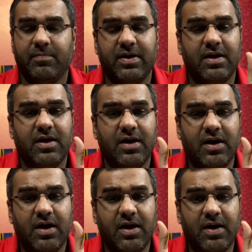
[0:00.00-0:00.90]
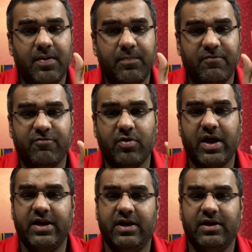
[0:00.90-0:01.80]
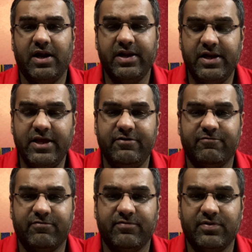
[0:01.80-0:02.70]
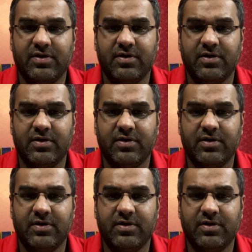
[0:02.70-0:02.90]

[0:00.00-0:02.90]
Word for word: But before I, I leave,